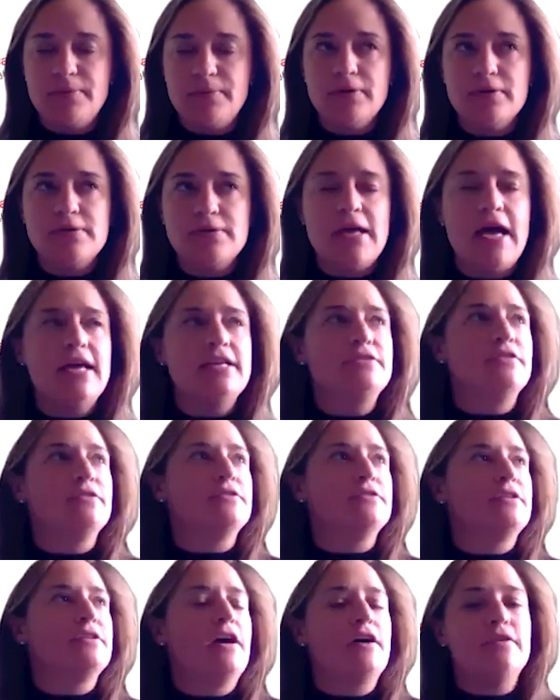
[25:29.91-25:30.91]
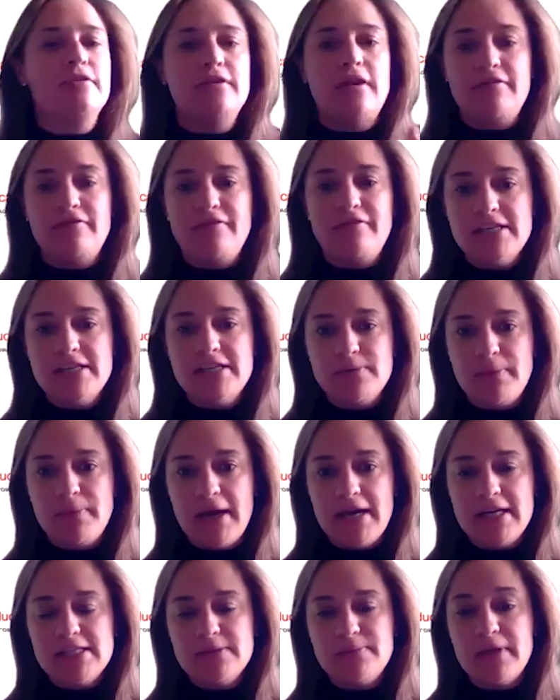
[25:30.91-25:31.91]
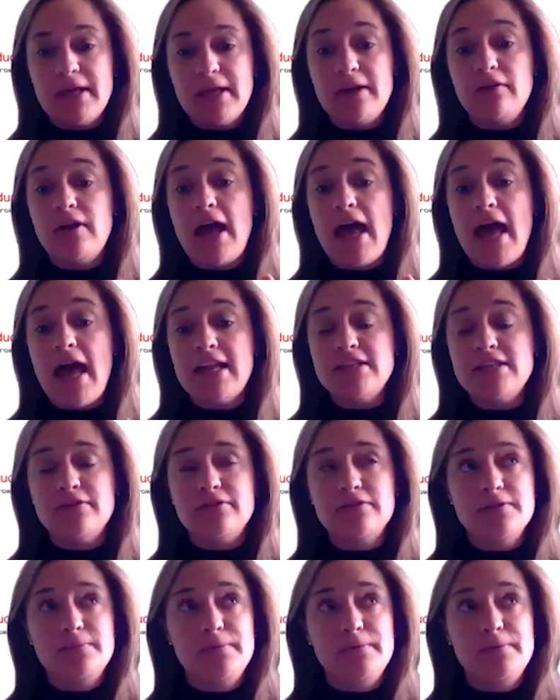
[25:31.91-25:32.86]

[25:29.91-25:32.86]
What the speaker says: Paul's Facebook pages, but then on @Dr.